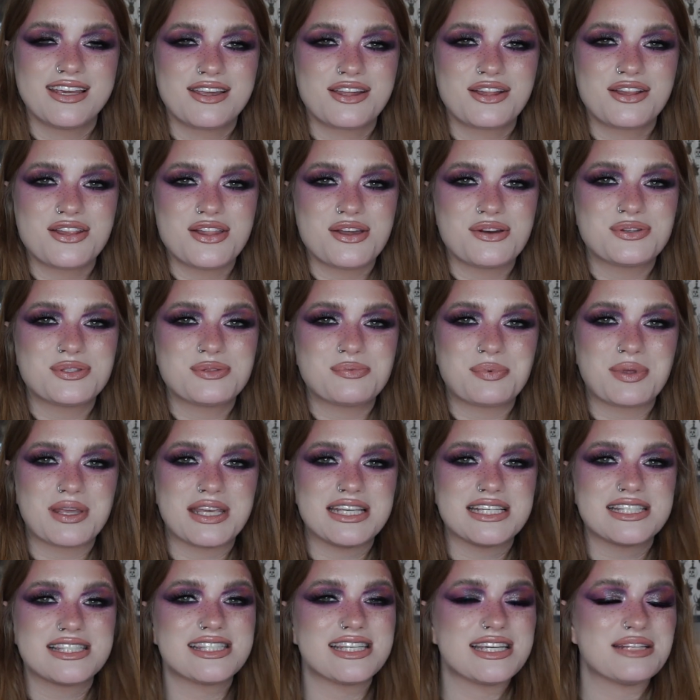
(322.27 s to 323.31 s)
close
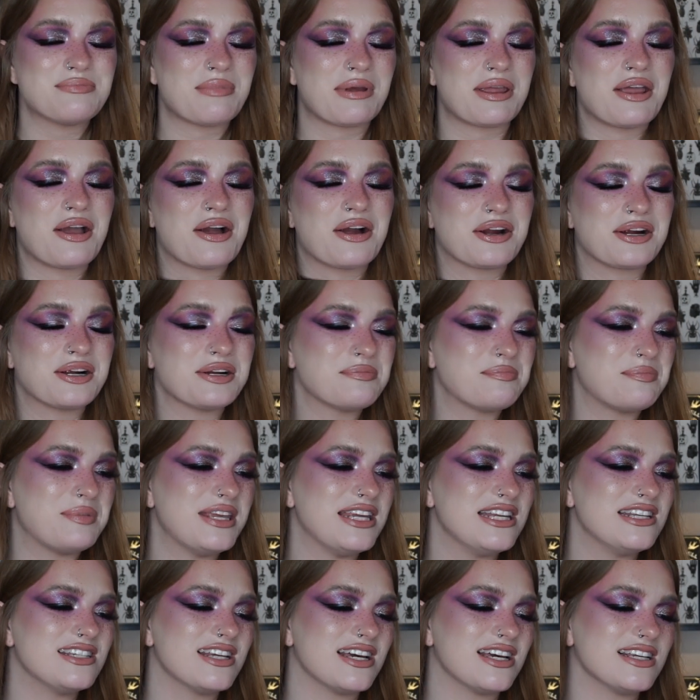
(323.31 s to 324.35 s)
place in my heart,
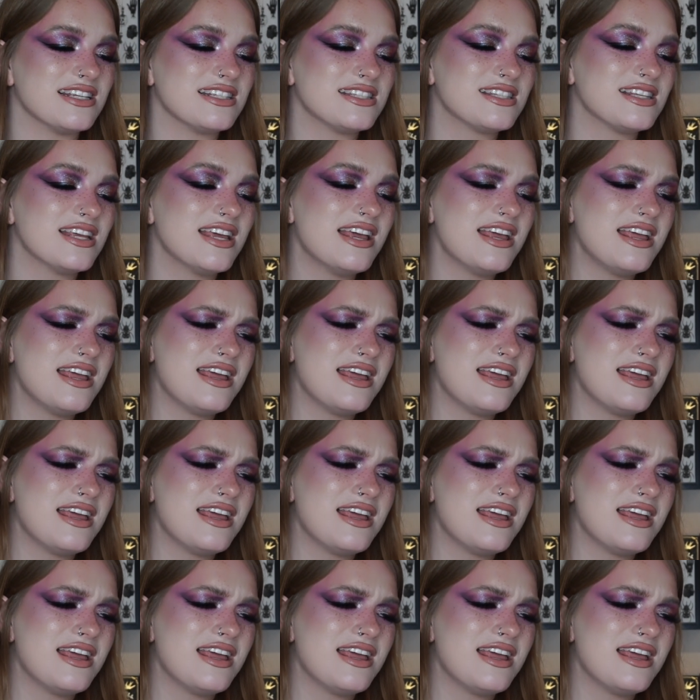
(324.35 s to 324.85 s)
peat does